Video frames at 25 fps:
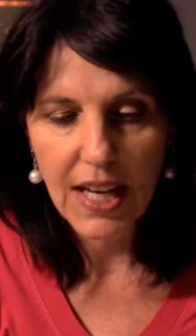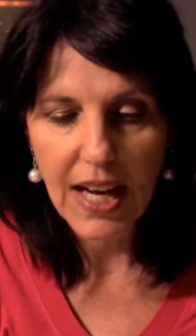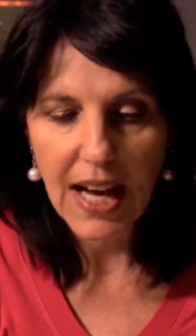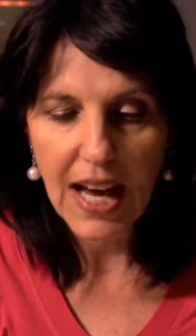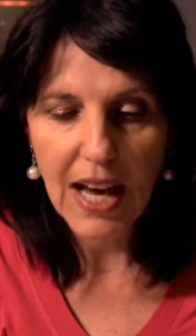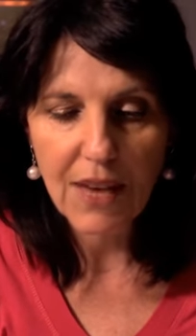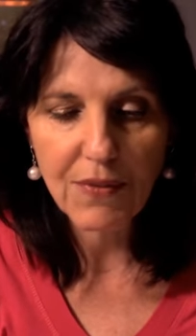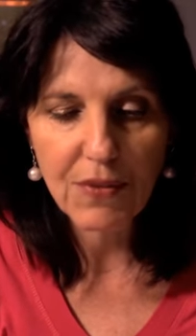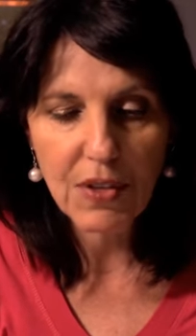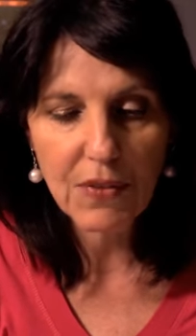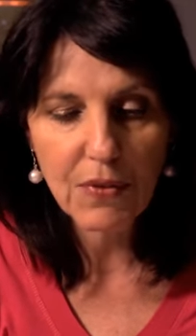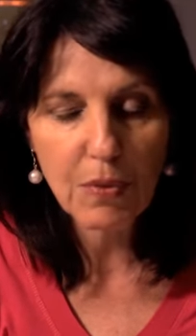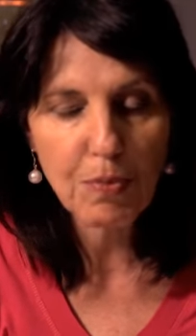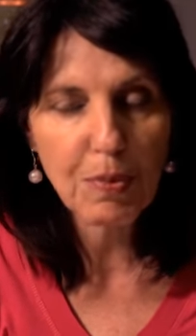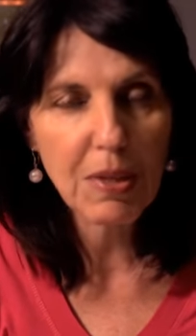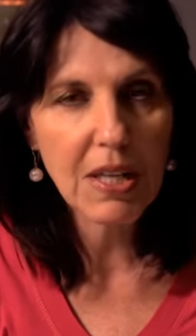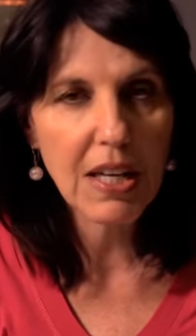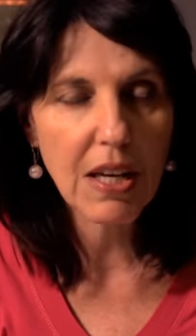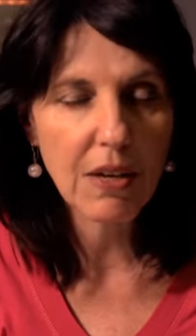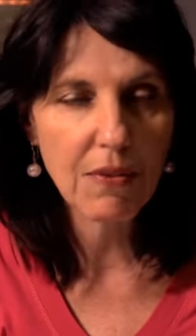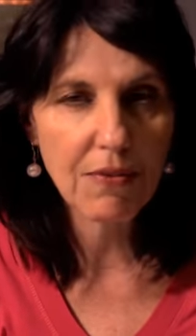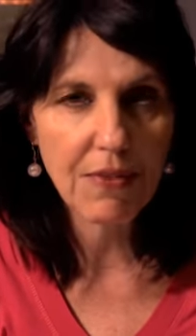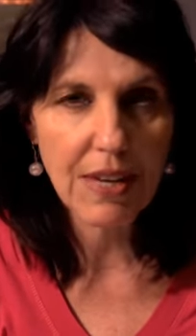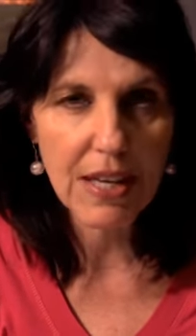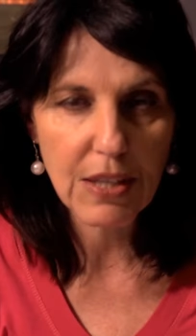I've never been
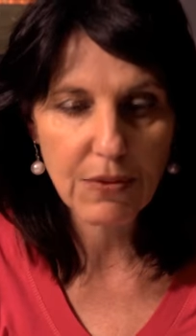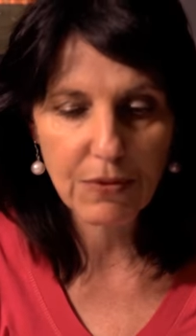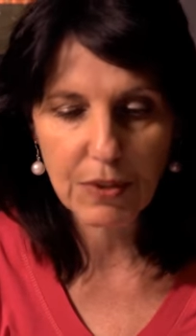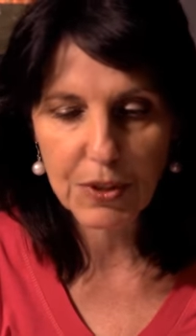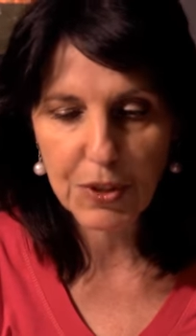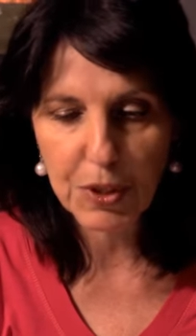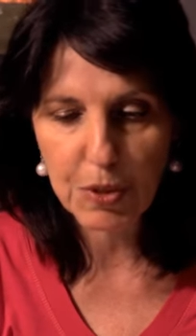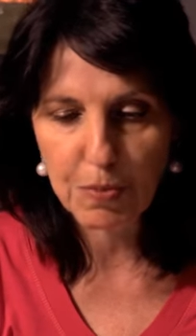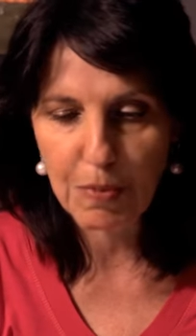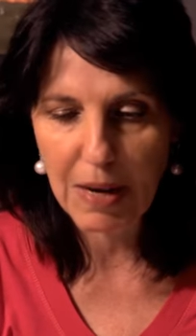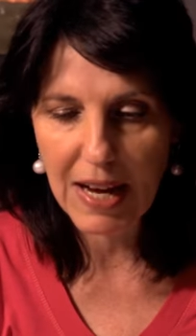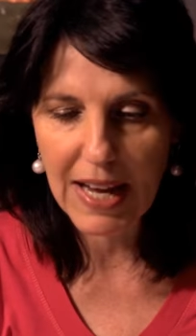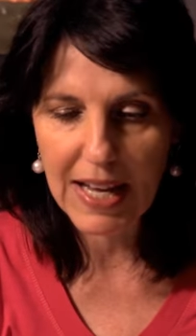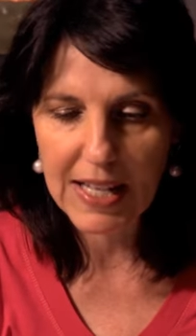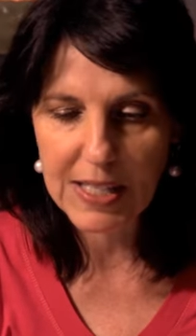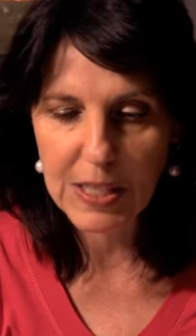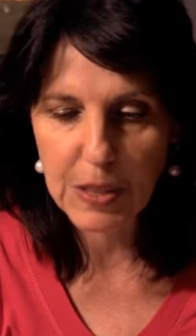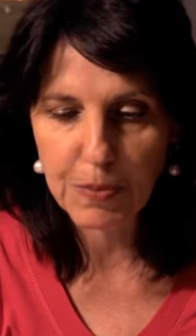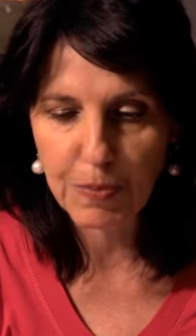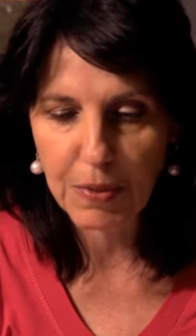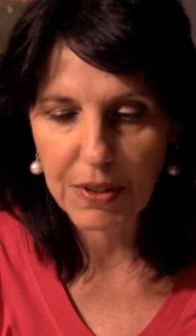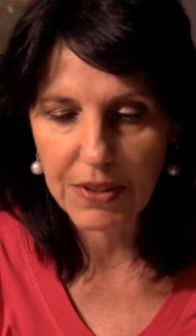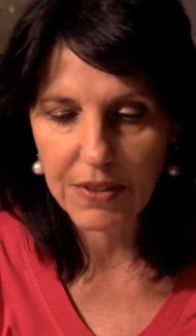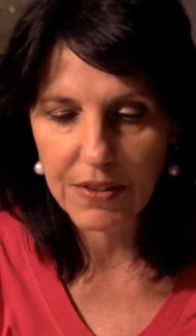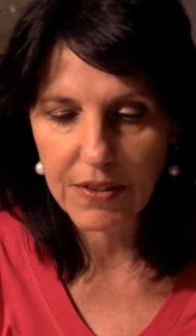unfaithful to my
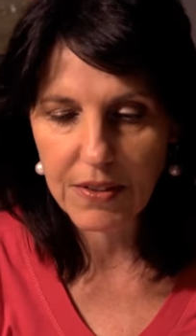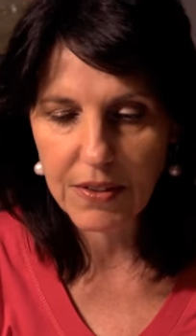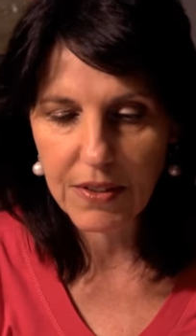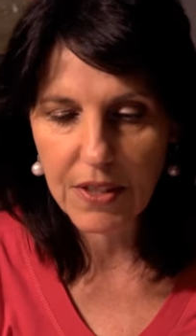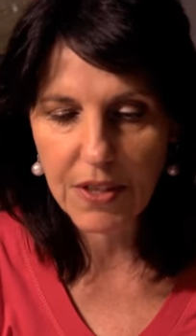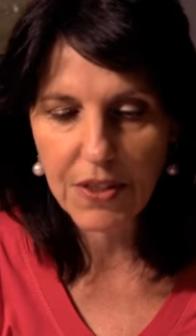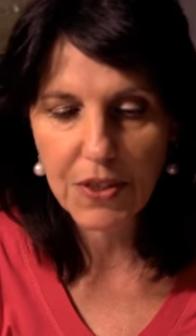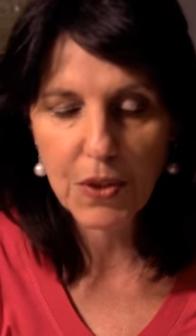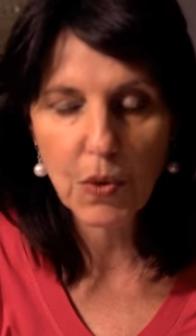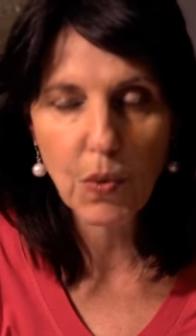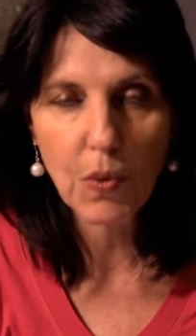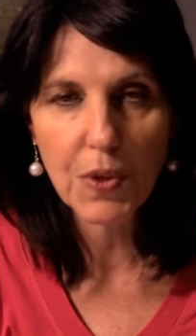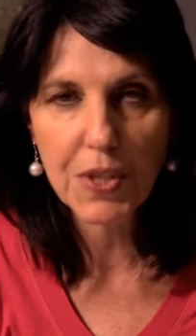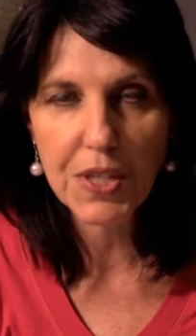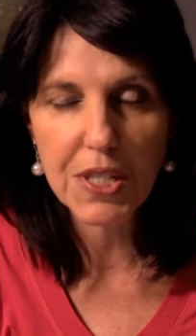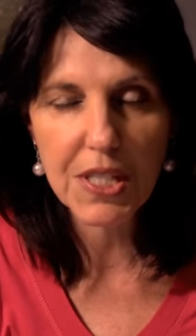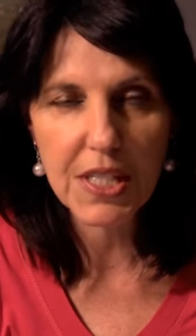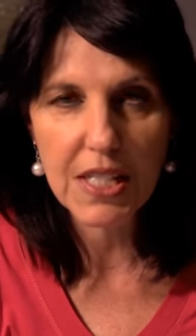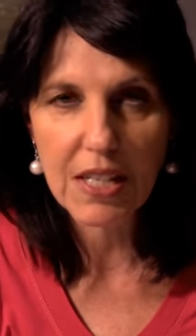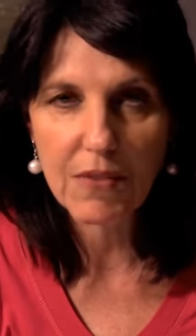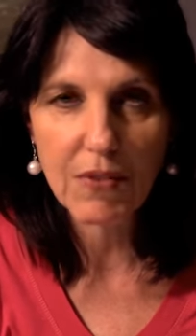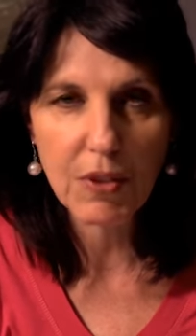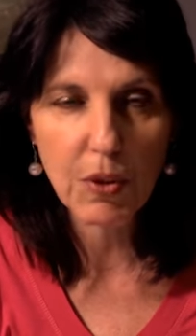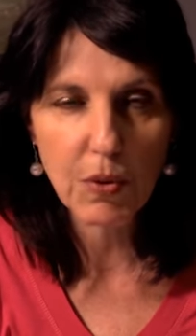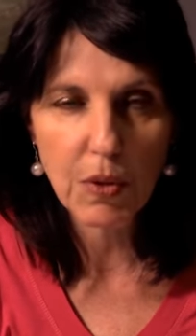husband. The thought
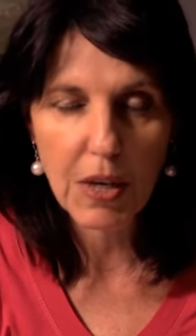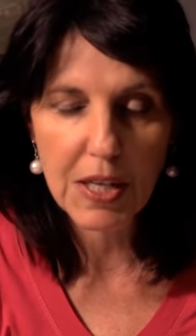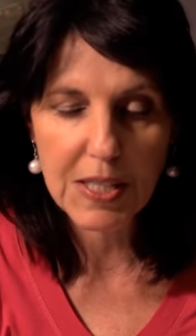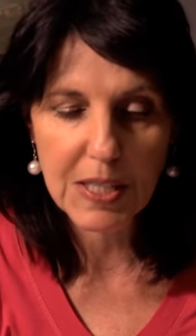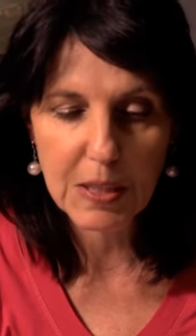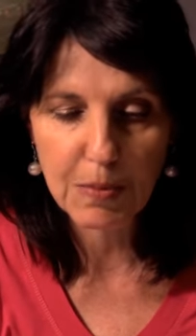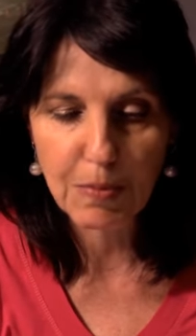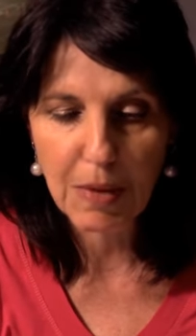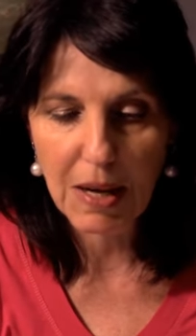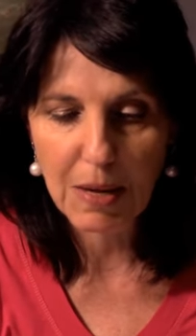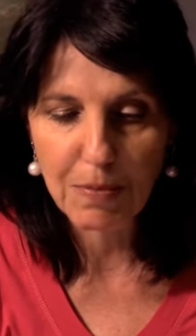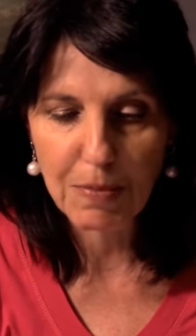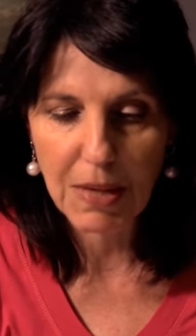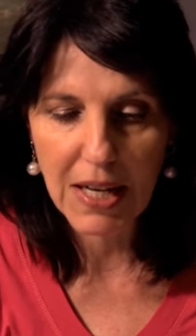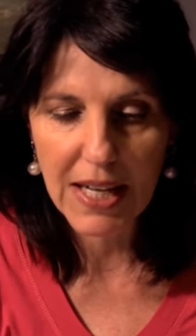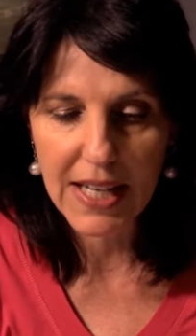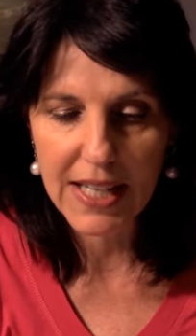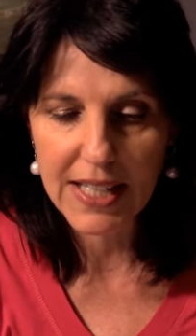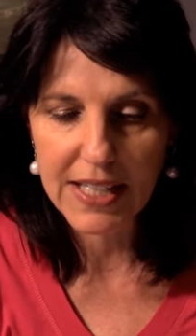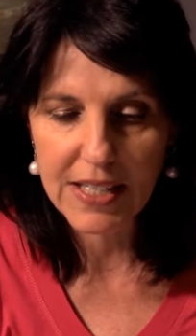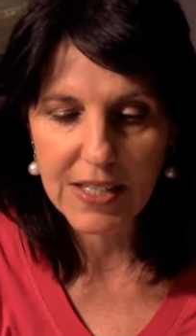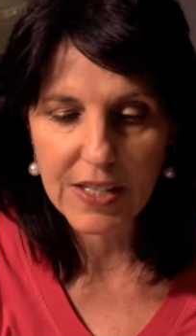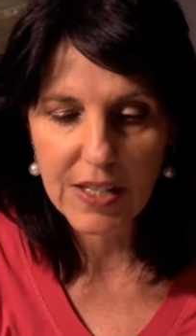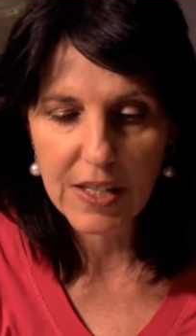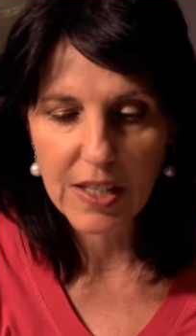never crossed my
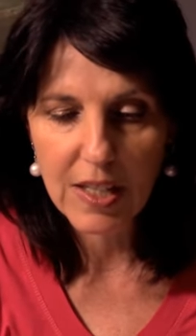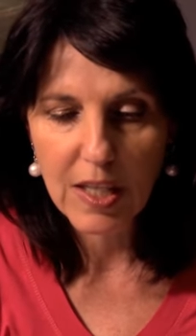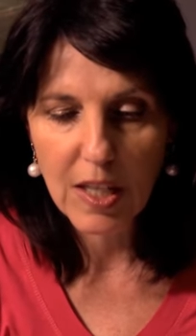mind.